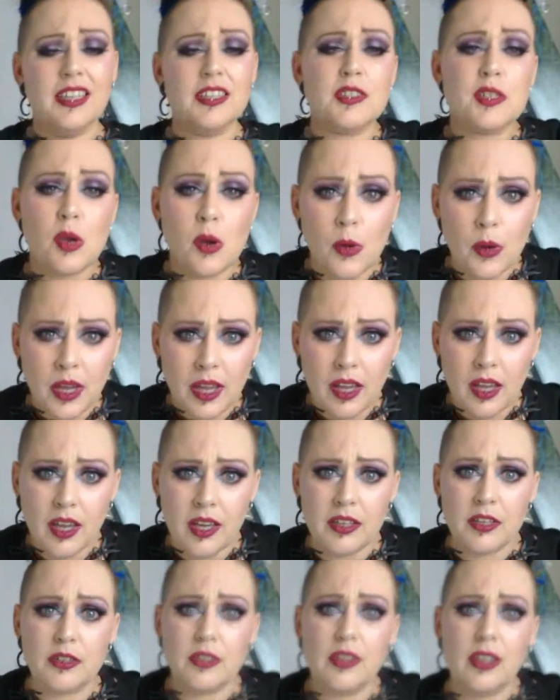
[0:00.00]
It's okay.
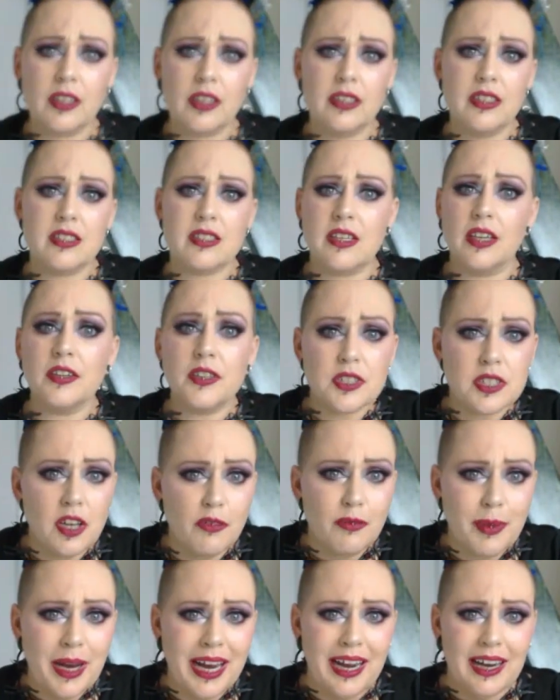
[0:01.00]
You're not going to set
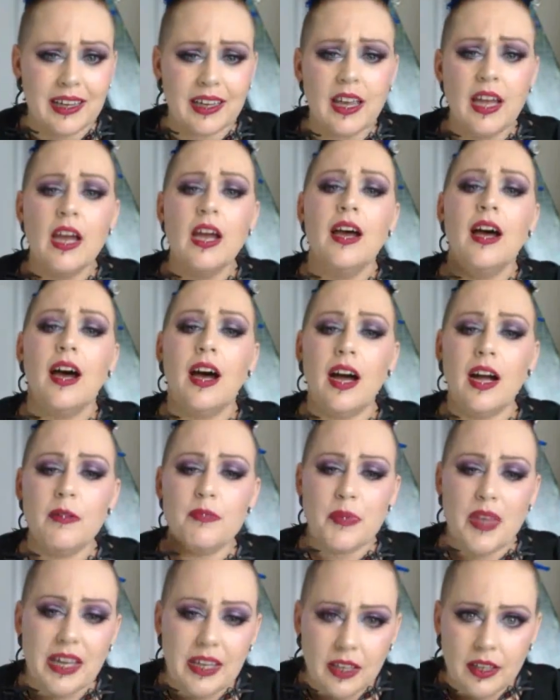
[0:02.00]
yourself back.
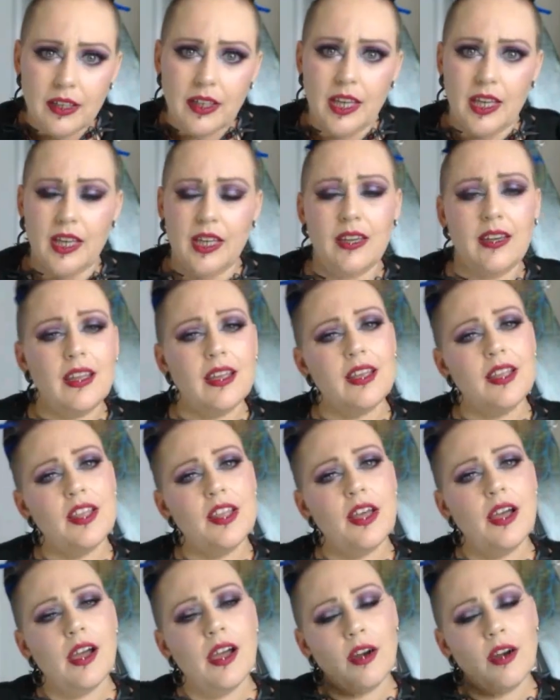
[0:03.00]
Again,